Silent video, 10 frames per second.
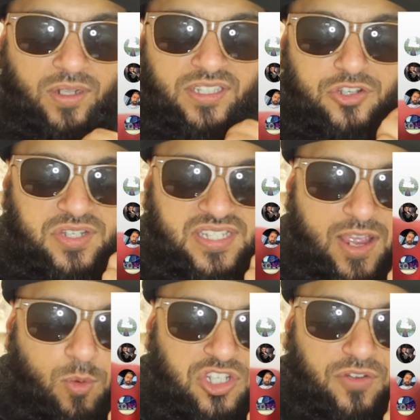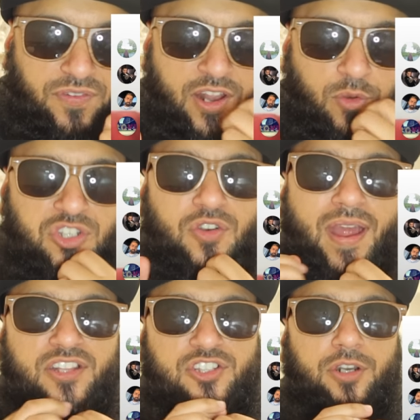What did you say? What's your
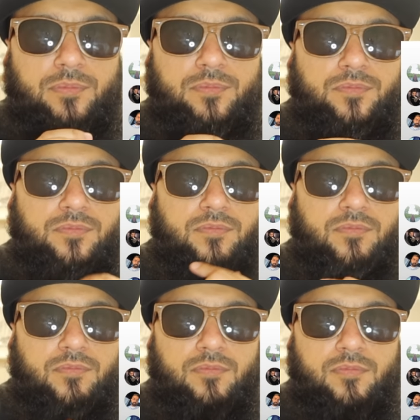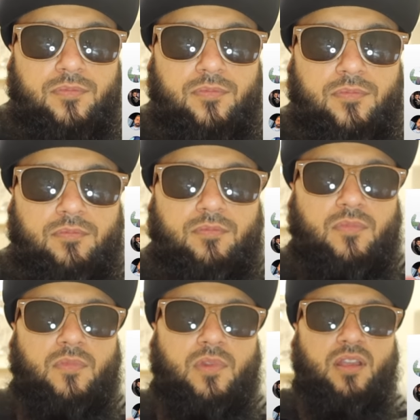answer? The king of
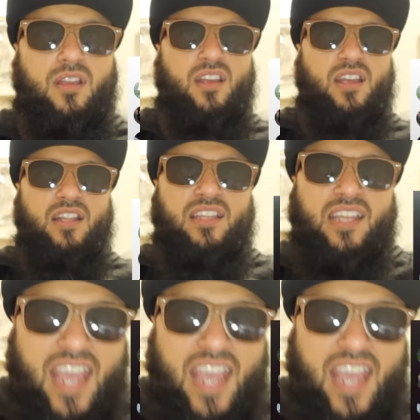Ethiopia. The